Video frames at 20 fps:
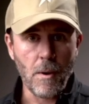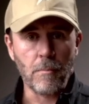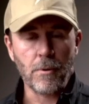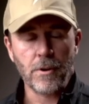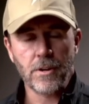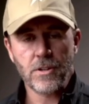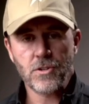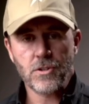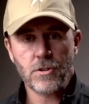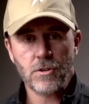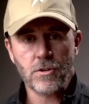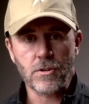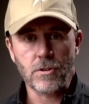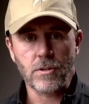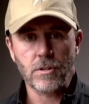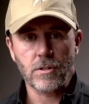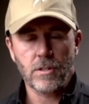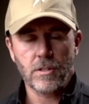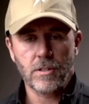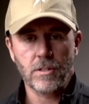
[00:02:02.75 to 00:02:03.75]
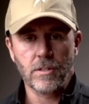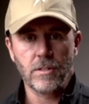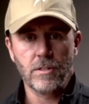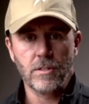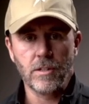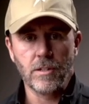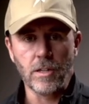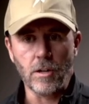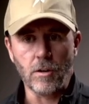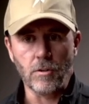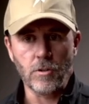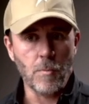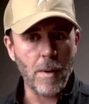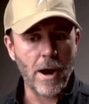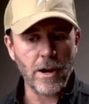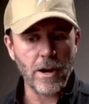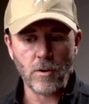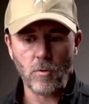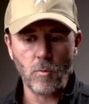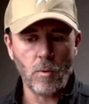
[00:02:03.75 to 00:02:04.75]
I'm pretty sure, you know, no
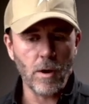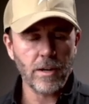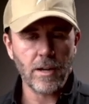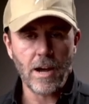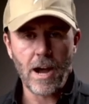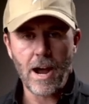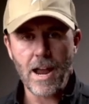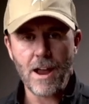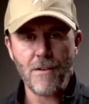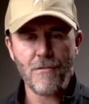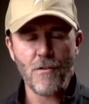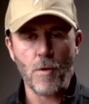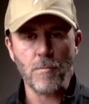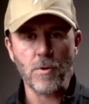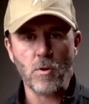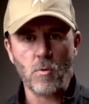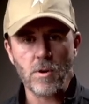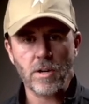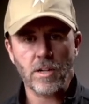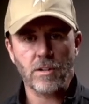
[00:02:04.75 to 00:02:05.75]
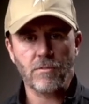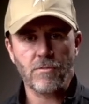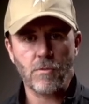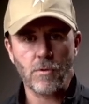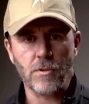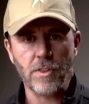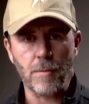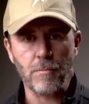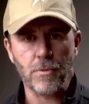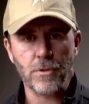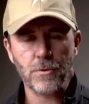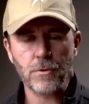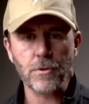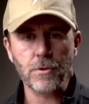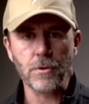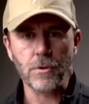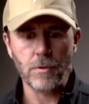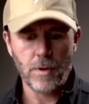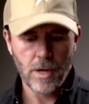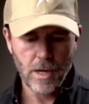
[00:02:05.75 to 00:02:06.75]
matter what IA firm you're working for them
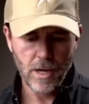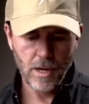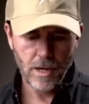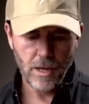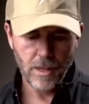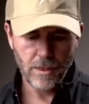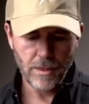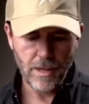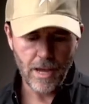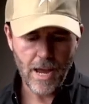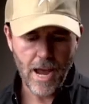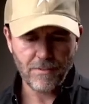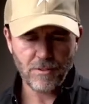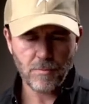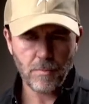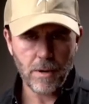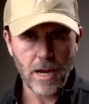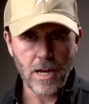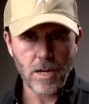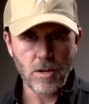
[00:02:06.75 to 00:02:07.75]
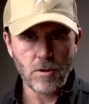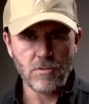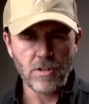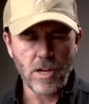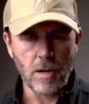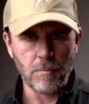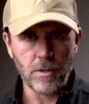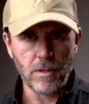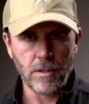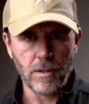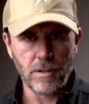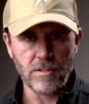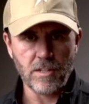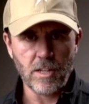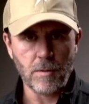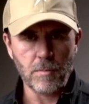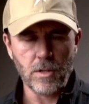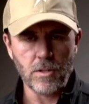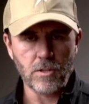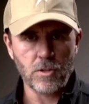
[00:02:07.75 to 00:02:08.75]
through, they have to pay you w, as a
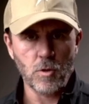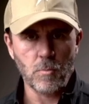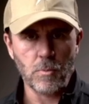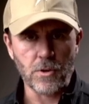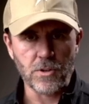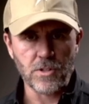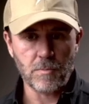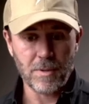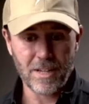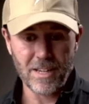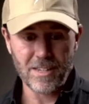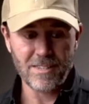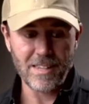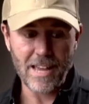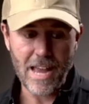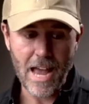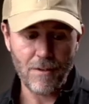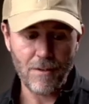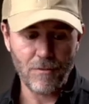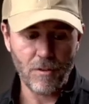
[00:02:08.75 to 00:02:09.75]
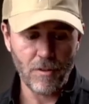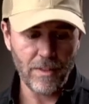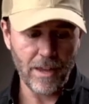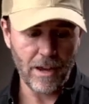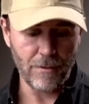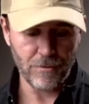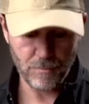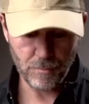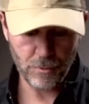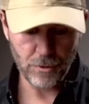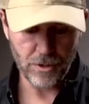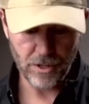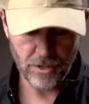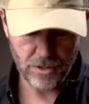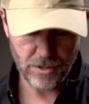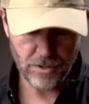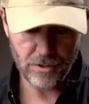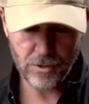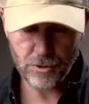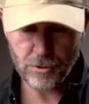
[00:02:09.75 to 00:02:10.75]
W two person because they have they have pretty
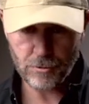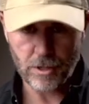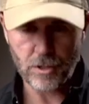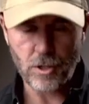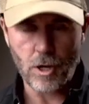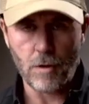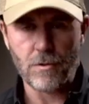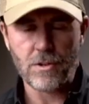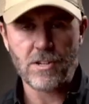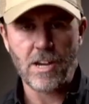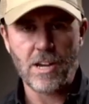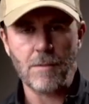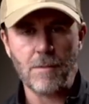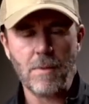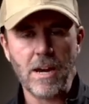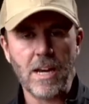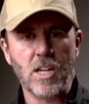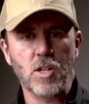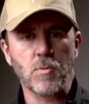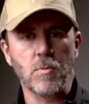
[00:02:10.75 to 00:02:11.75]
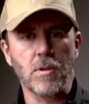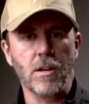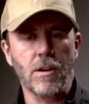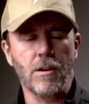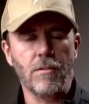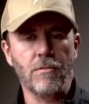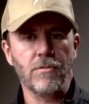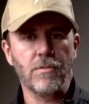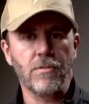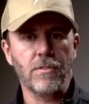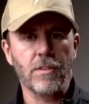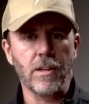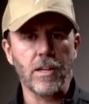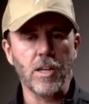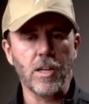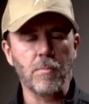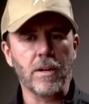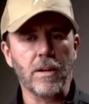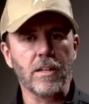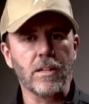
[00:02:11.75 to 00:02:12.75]
strict oversight management of the
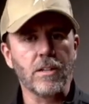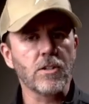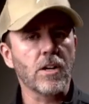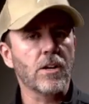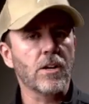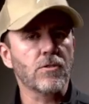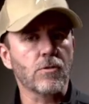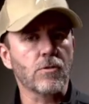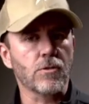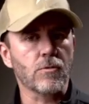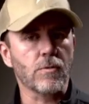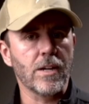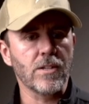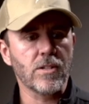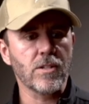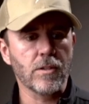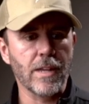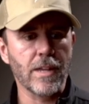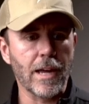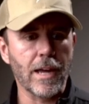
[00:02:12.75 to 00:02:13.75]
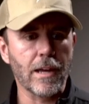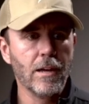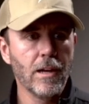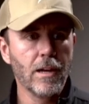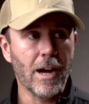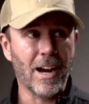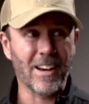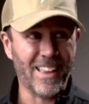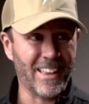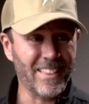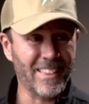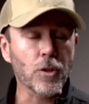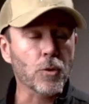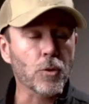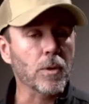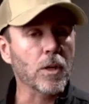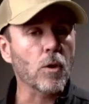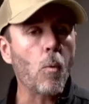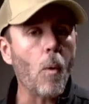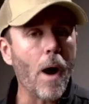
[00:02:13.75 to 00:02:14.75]
independent adjusters, right? So they, I think
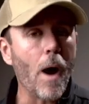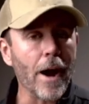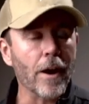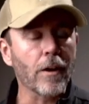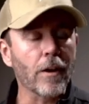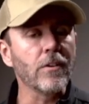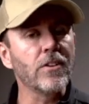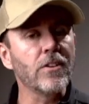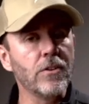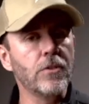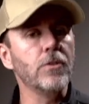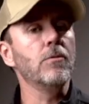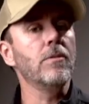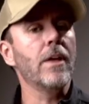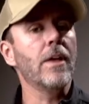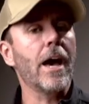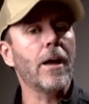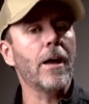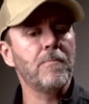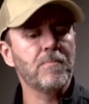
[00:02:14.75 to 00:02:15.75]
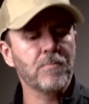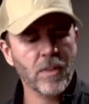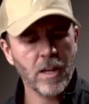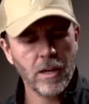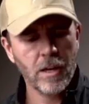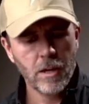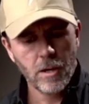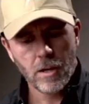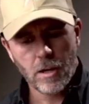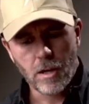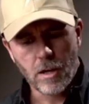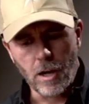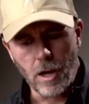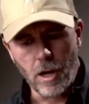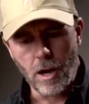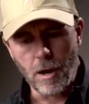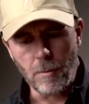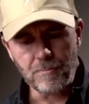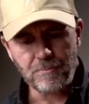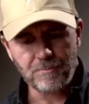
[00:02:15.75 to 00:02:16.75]
they're required to do that.
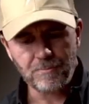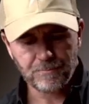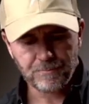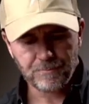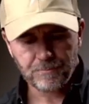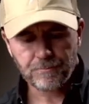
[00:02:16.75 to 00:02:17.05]
Um,